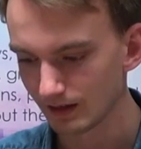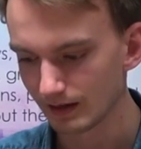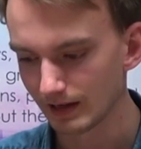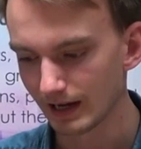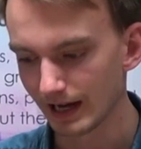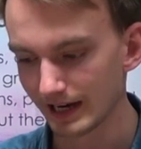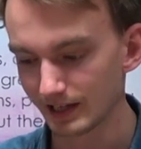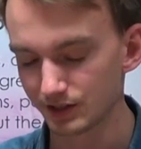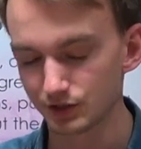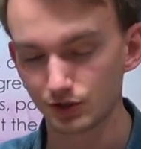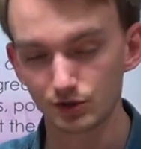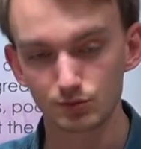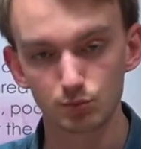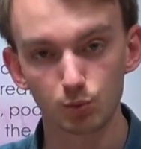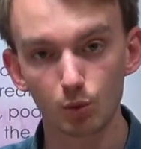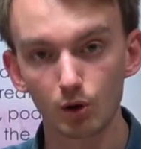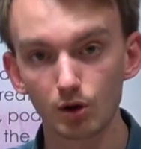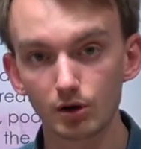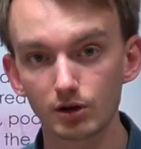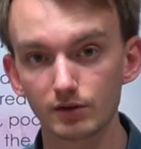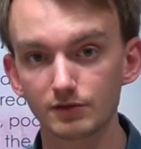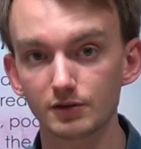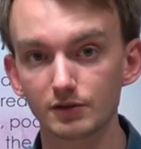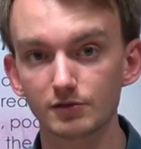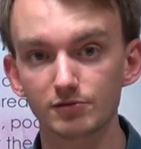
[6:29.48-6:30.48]
And it's just
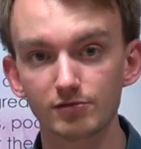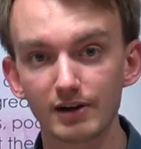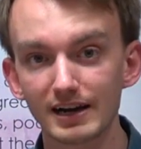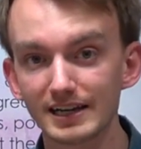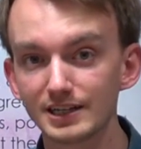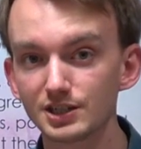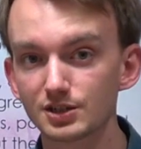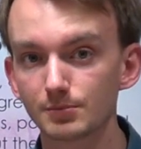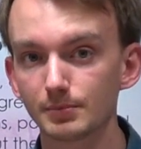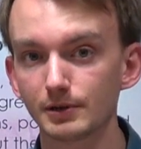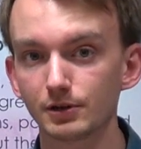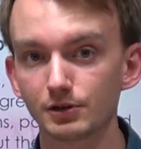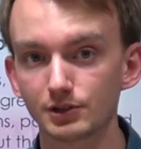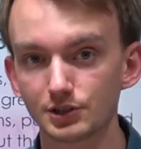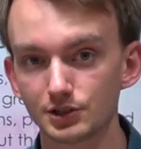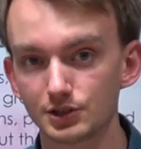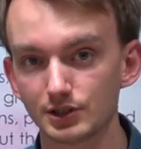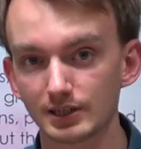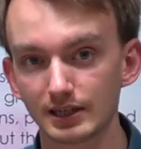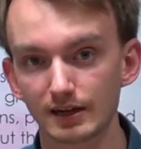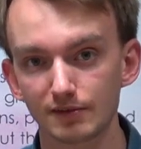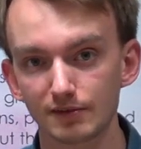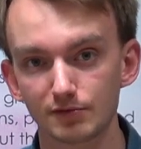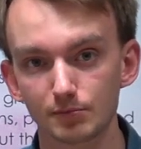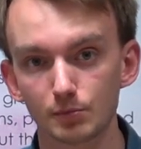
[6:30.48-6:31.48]
one of a range of buildings you
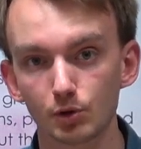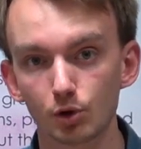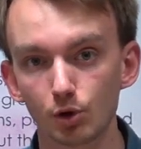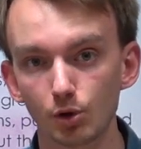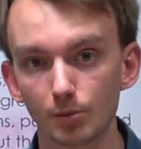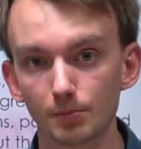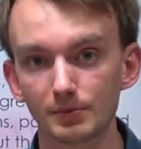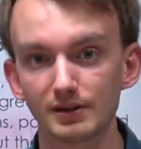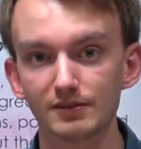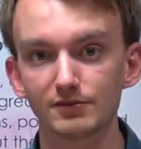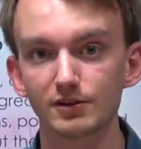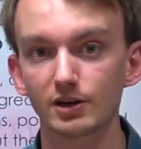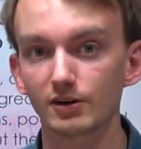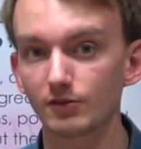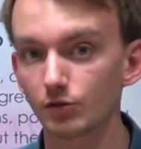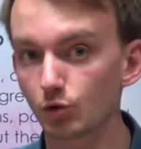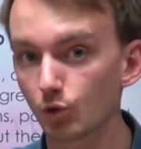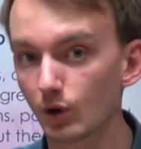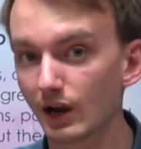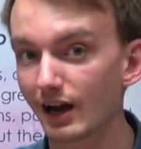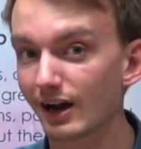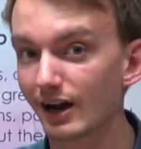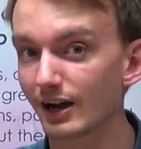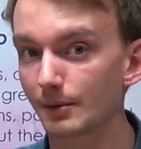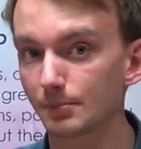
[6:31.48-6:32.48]
can get from Hornby that are
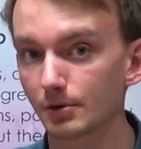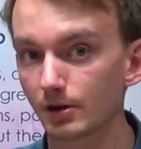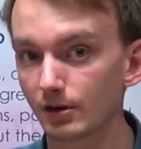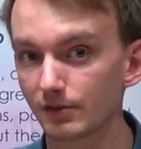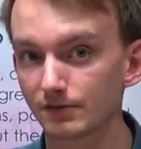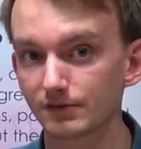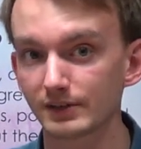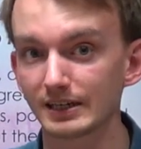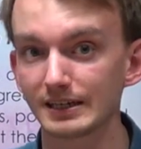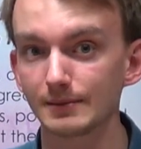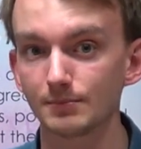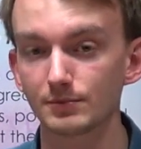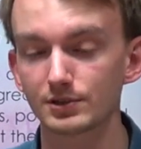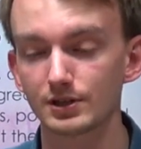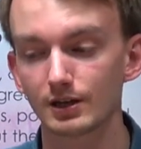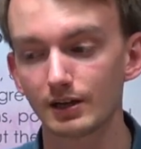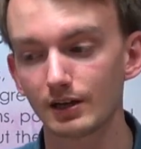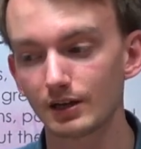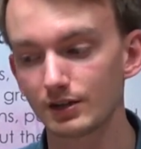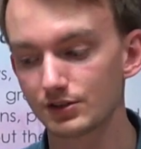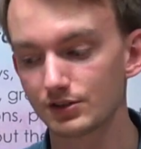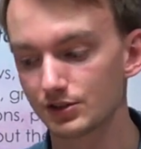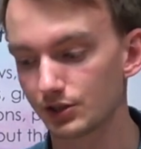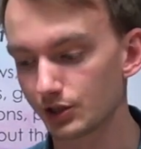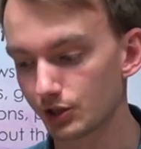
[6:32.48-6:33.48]
all Harry Potter themed.
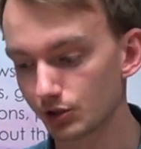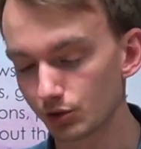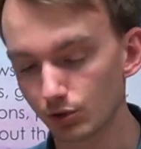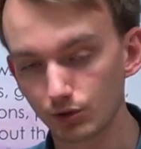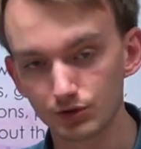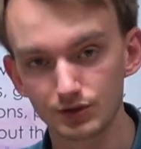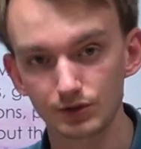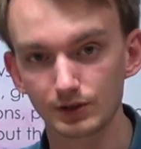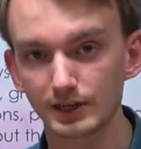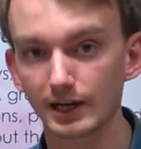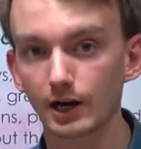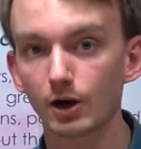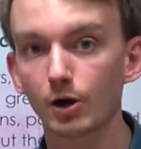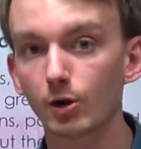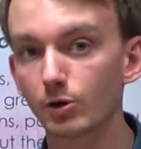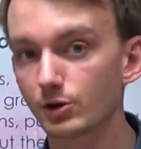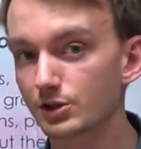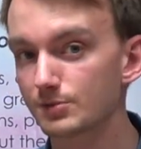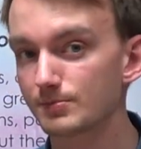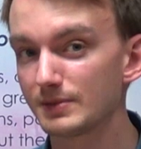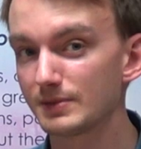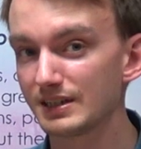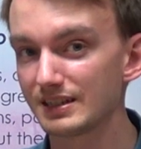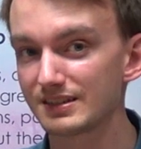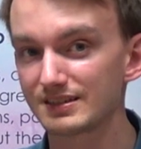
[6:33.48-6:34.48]
So you can also get
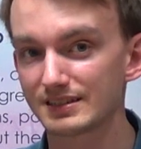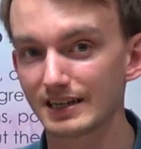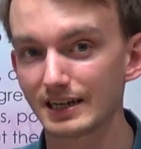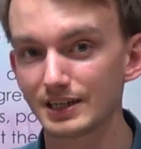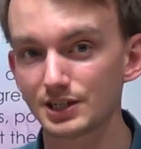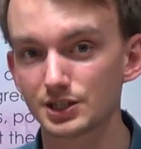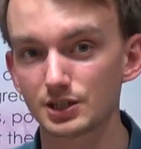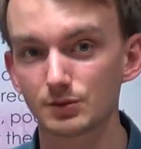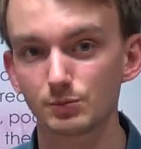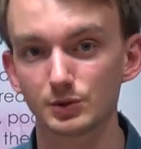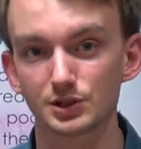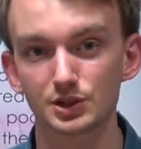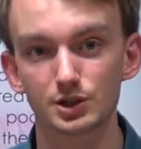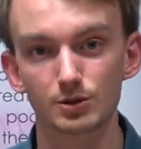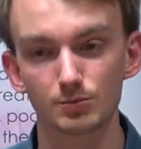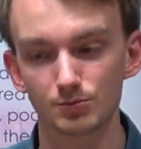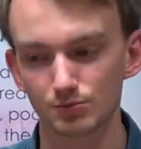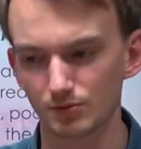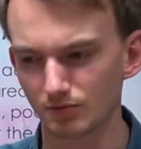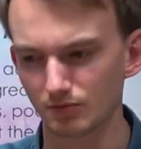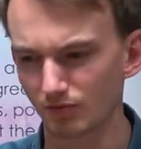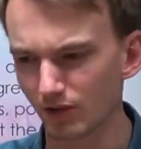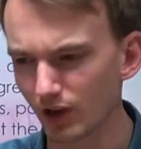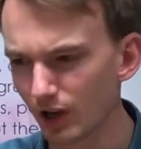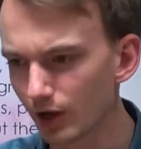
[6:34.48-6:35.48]
Hogsmeade Station, which
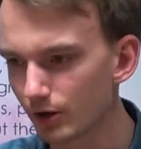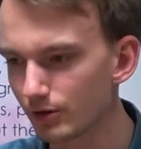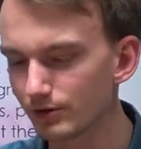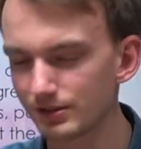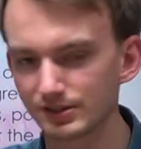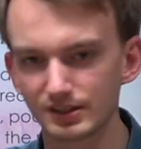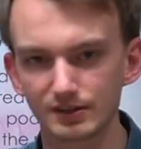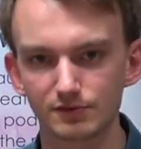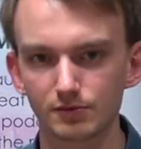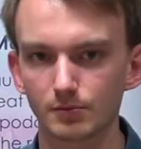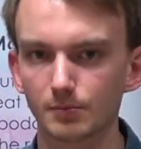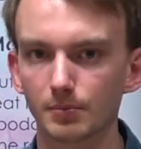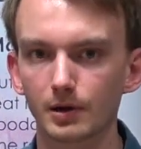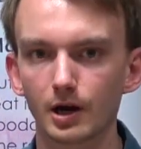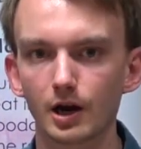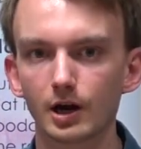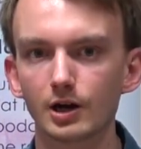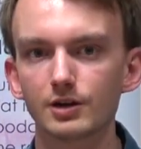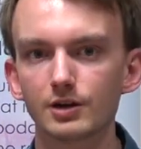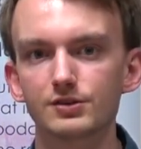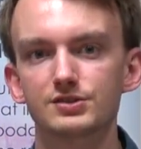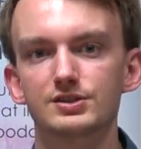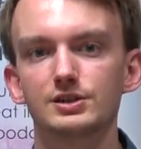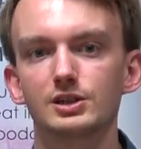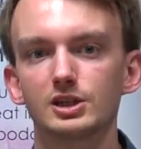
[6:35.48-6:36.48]
comes with loads of different
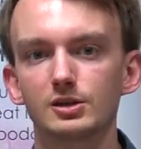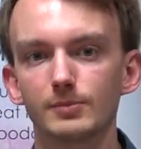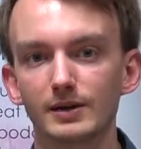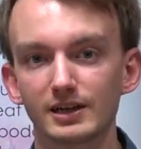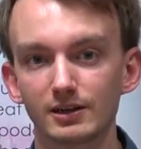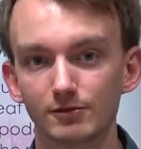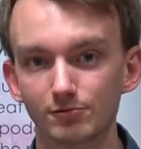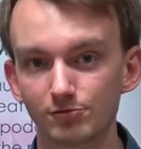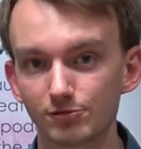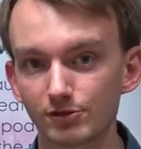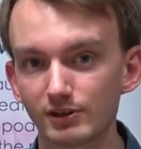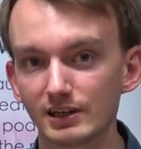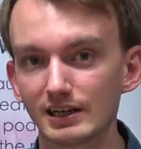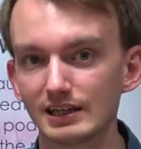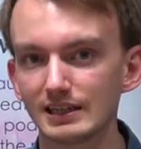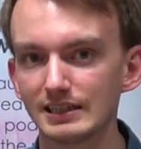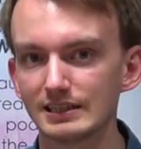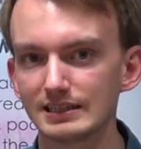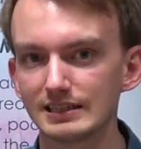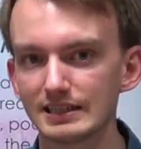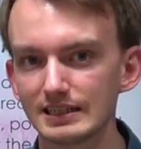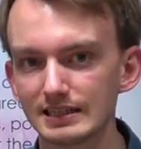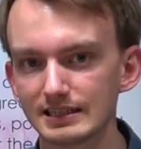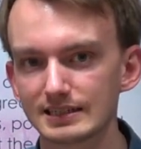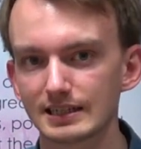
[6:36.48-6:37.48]
parts, and you can make a really
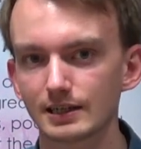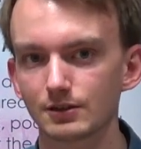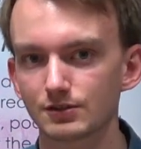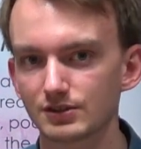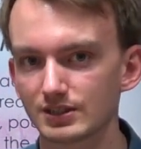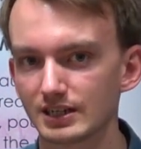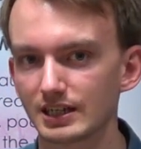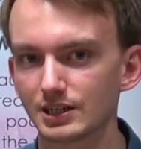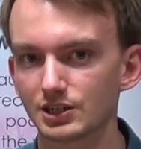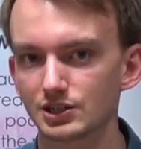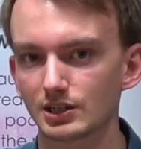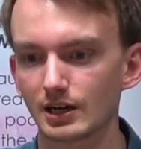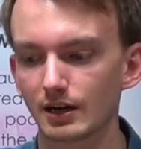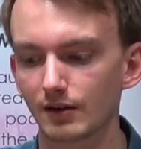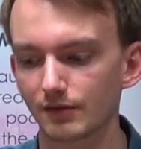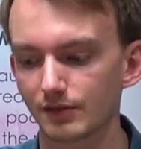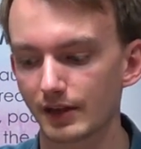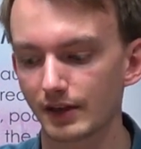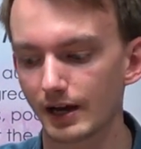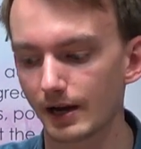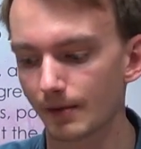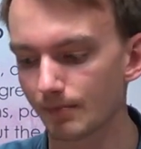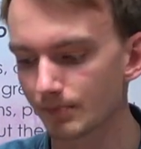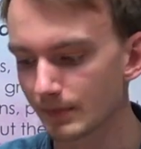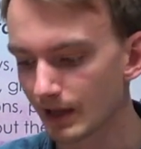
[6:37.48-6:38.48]
detailed station out of
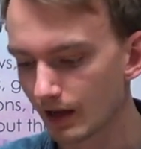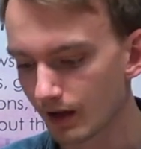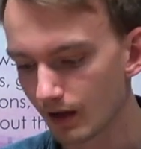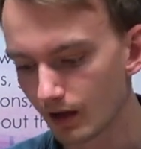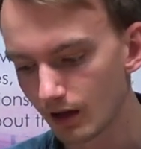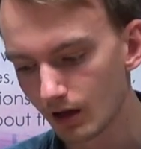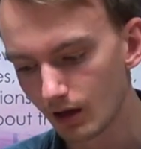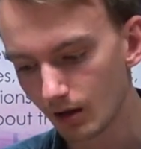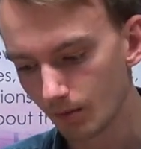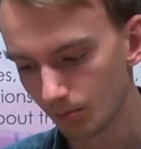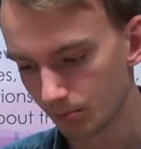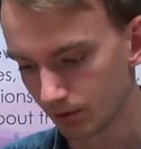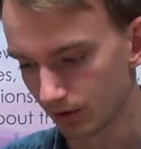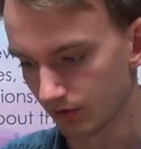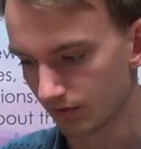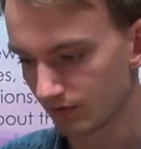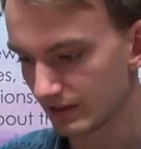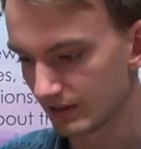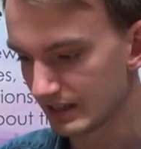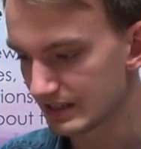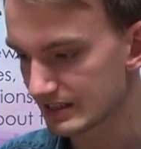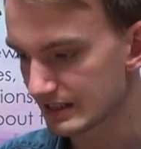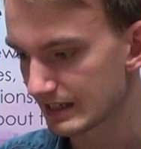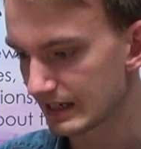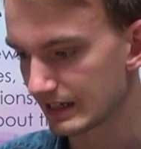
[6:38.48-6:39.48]
that. But
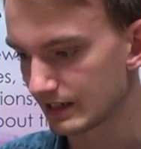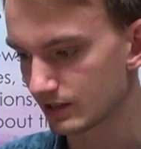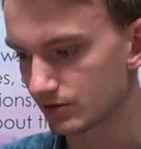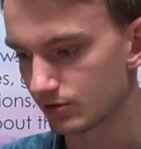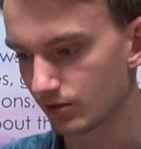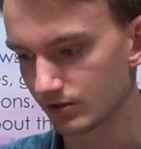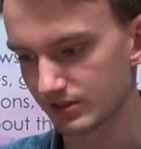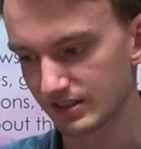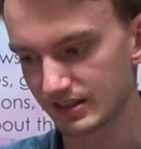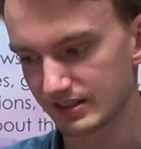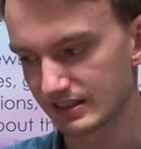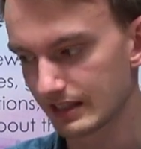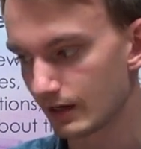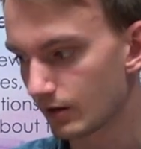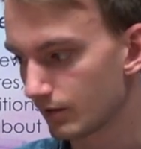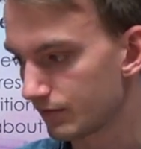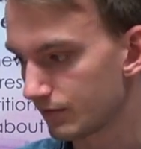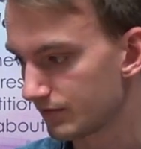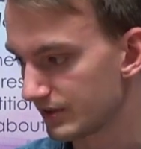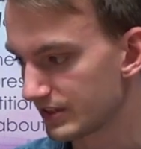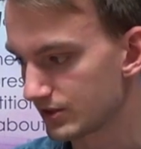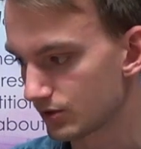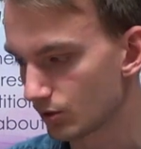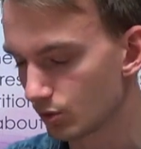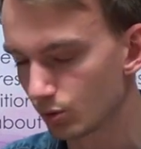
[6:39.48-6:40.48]
this King's Cross
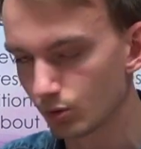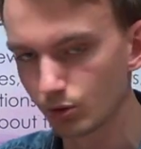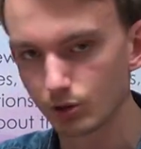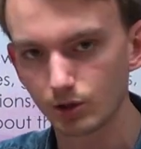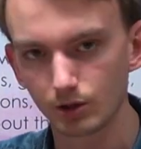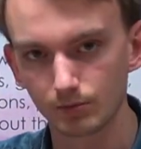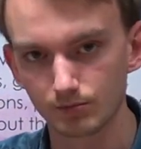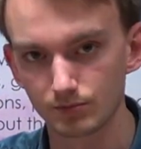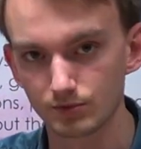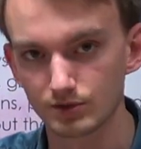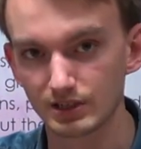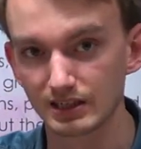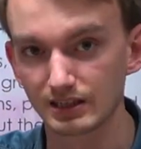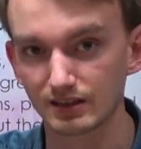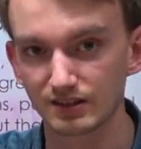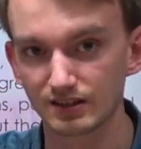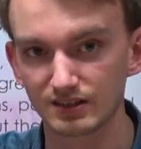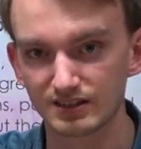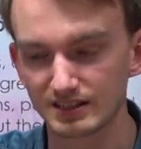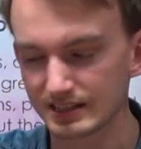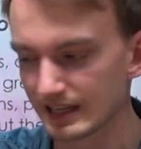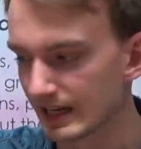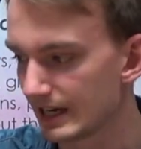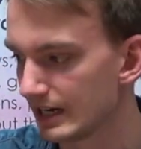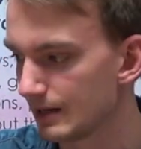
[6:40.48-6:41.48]
itself, this all comes in the
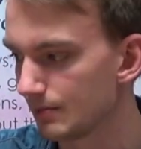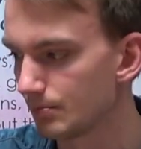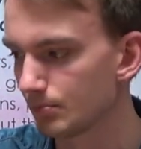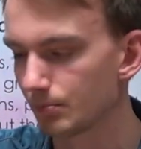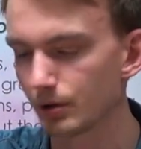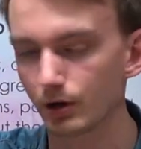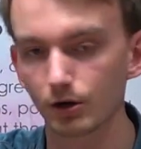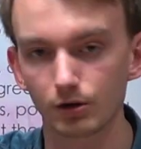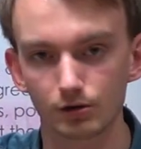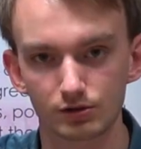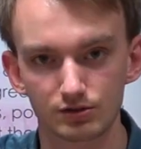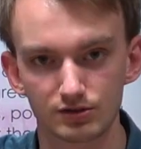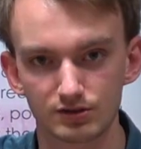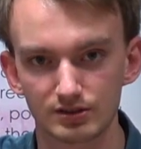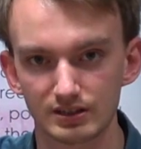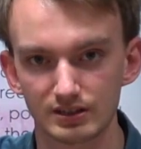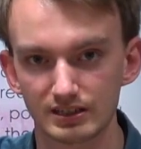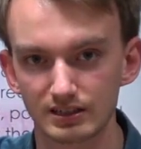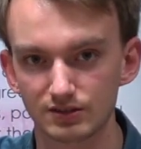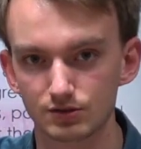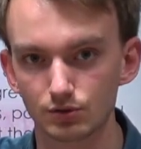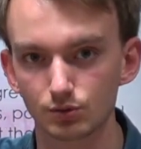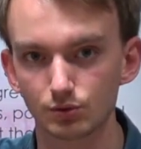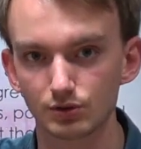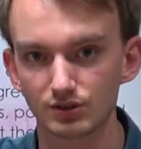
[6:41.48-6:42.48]
same box,
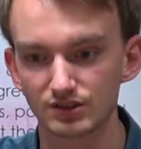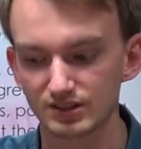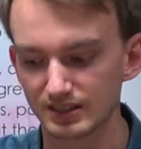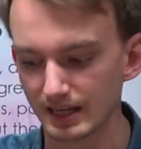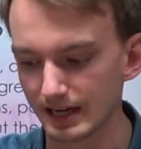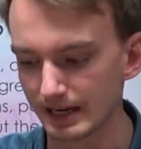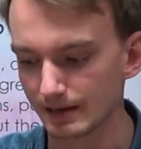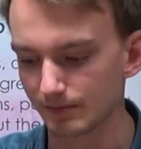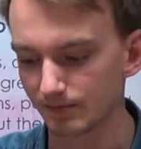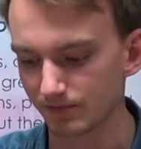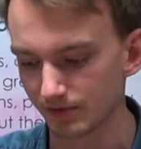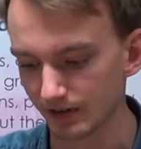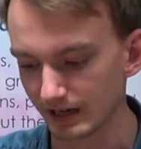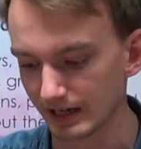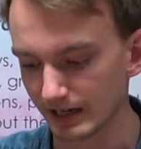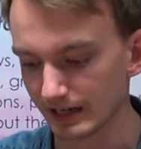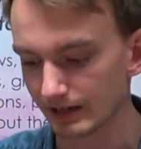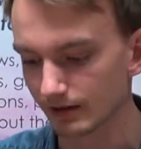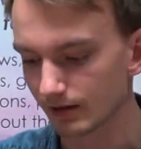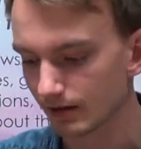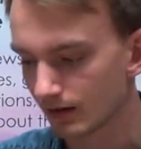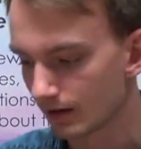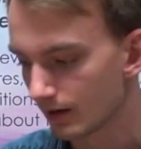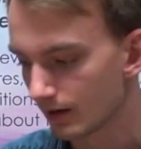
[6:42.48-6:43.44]
it's all the same thing.